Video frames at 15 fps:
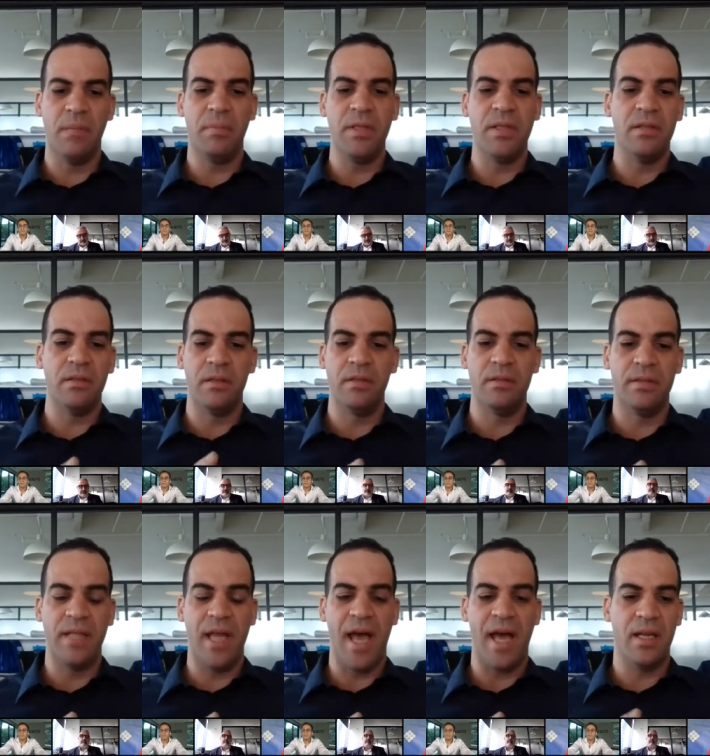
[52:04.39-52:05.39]
keeping
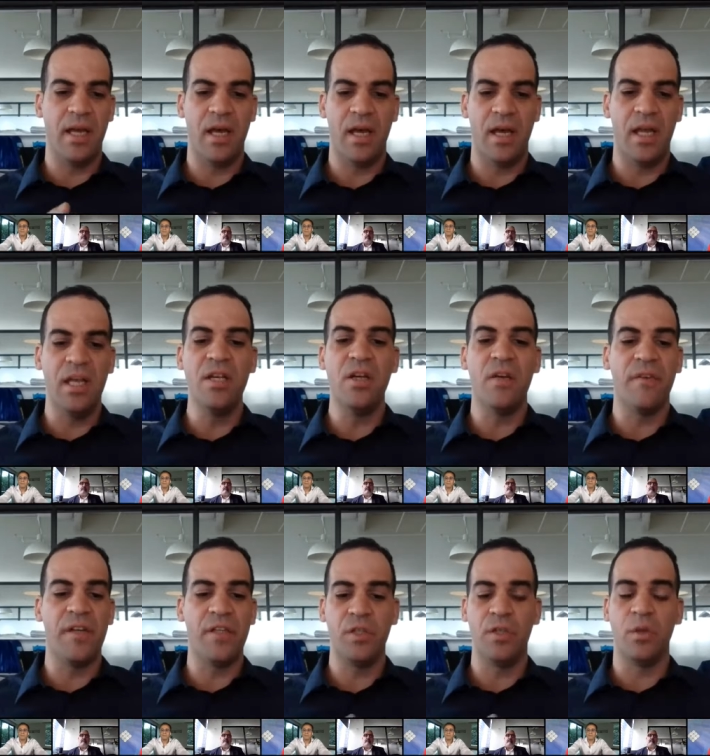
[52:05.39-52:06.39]
that
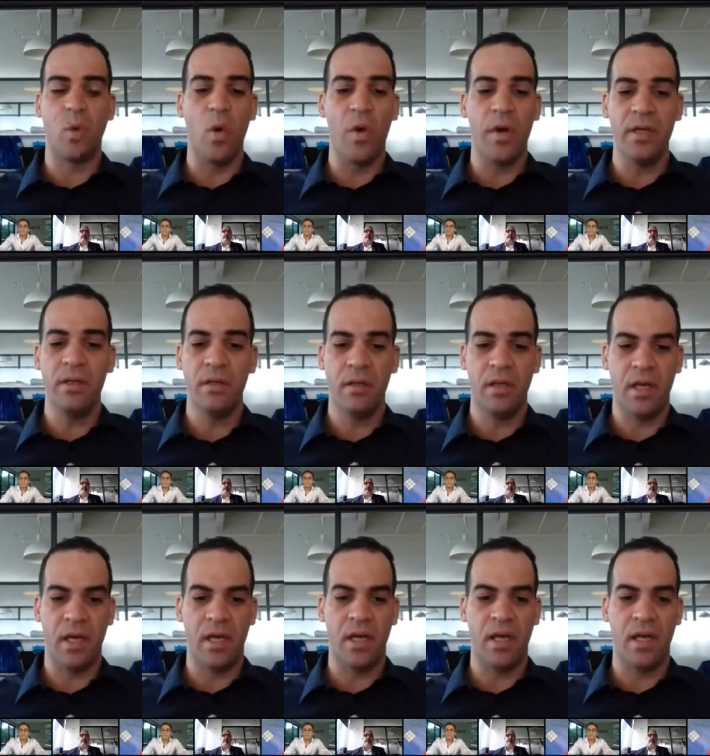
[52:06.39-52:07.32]
innovation going.